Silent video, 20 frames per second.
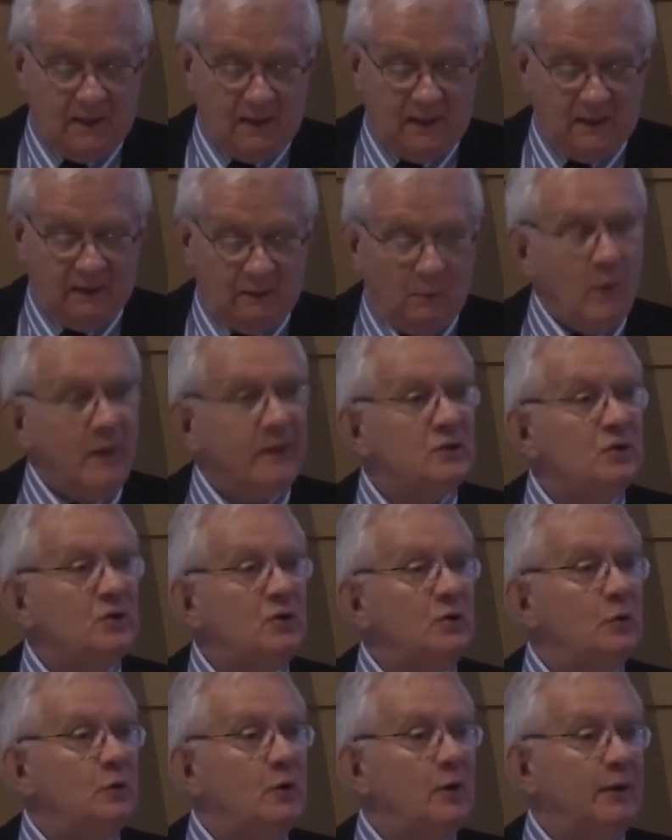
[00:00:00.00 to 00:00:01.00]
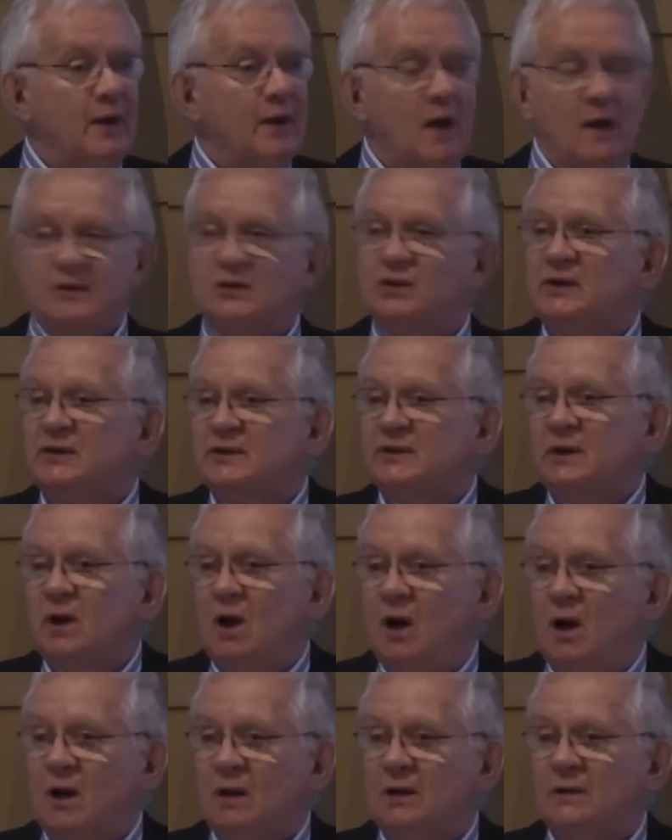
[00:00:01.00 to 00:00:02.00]
in which you could not just
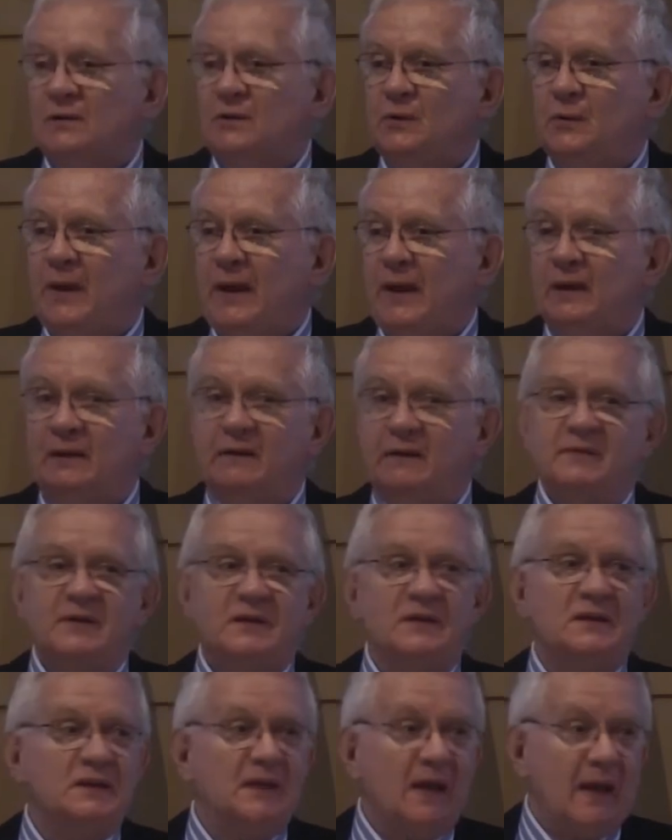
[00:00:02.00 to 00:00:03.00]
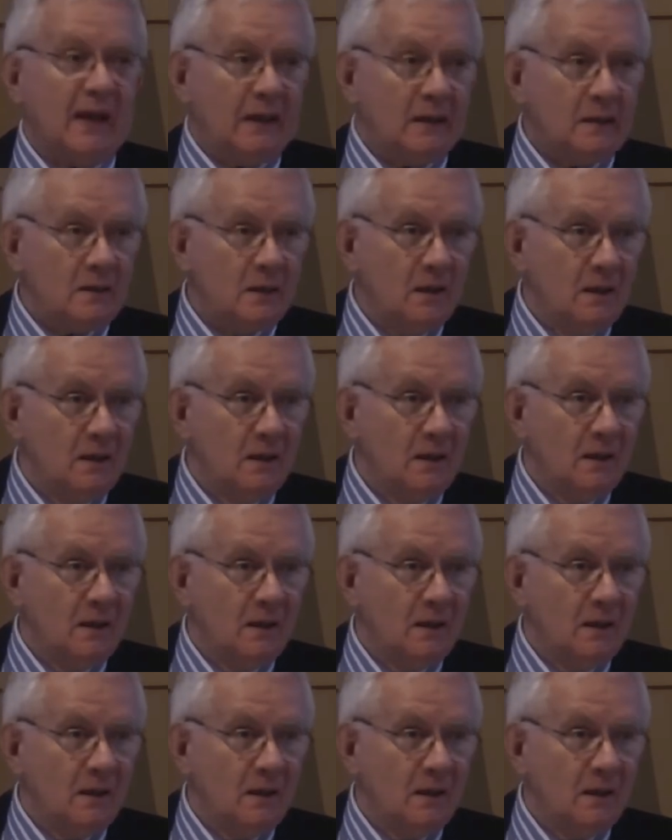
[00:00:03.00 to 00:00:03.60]
talk to a head of state,